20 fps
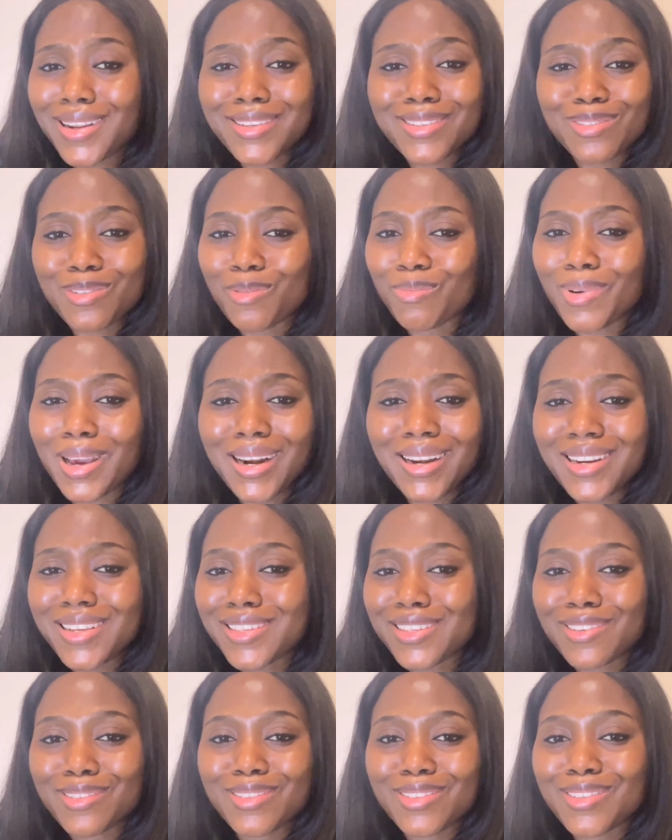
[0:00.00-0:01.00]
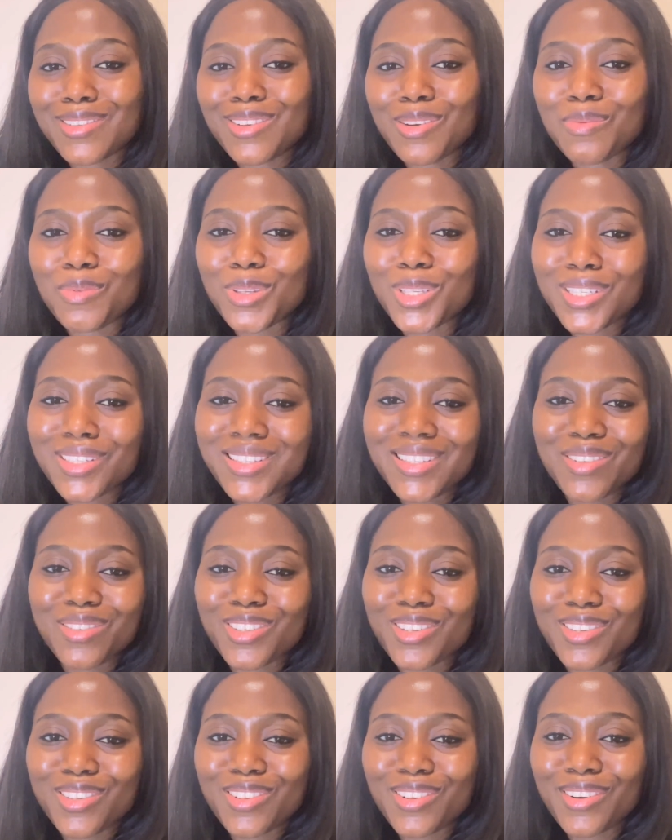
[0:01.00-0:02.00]
Let's go back. Let's continue with the
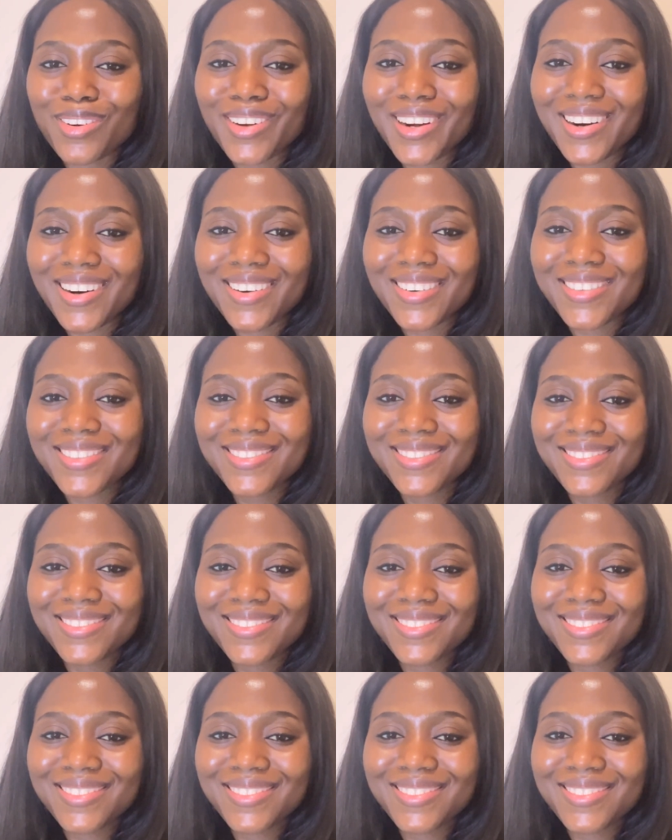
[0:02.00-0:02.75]
tutorial.